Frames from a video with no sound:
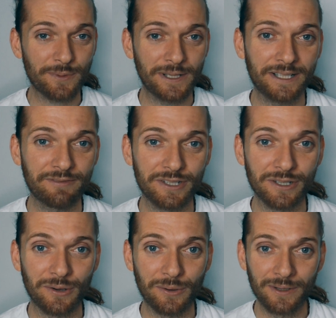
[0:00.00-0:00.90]
well give it a
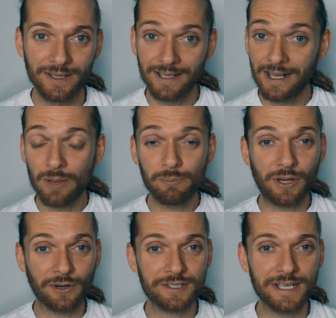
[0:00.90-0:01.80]
go,
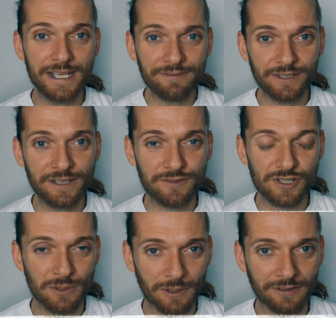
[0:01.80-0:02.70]
because even if
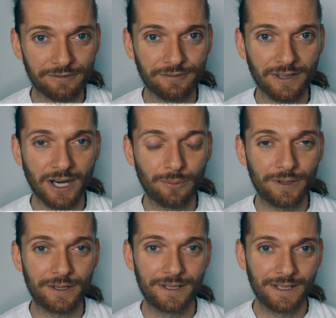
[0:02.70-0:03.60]
some of
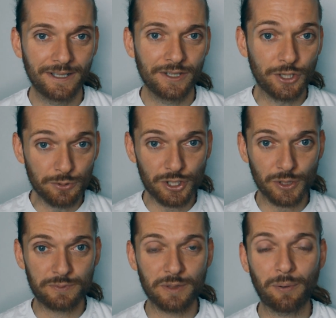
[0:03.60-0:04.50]
our
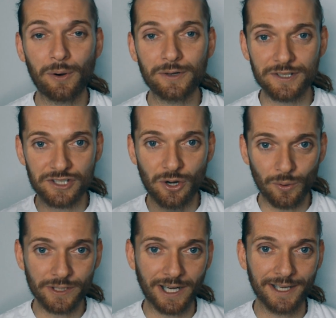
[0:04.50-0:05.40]
YouTube supporters go
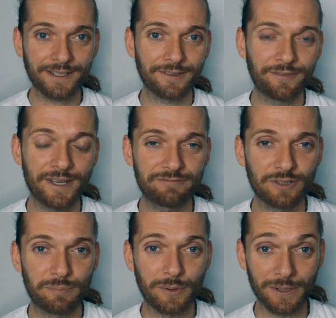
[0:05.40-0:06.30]
and click the
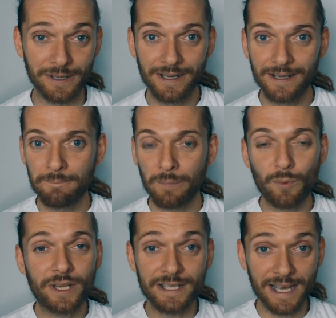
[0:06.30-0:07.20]
favourite button,
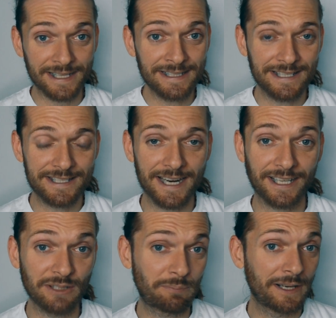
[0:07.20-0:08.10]
we can get into
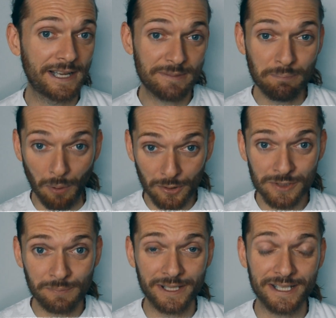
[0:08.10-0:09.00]
second place,
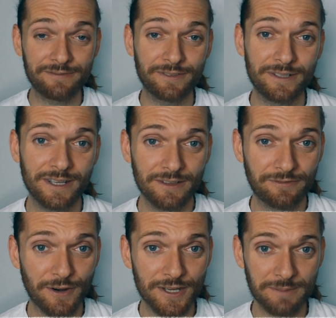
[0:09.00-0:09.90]
possibly even
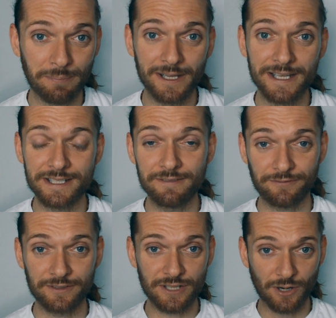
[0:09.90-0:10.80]
first place
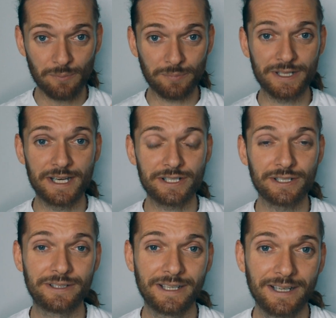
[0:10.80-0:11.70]
if there's a
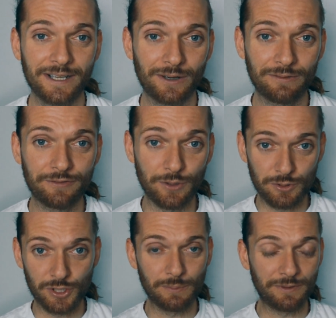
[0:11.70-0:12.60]
combination of
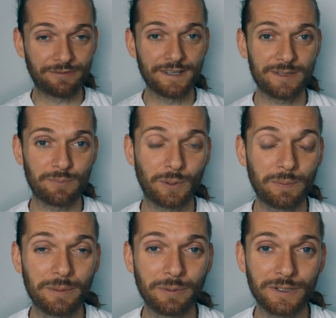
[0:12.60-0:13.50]
YouTube and Facebook
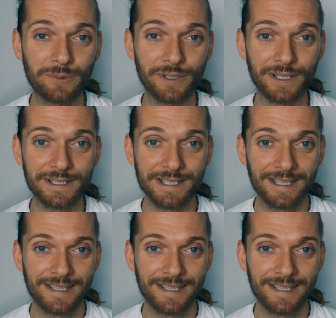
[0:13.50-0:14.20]
people doing it.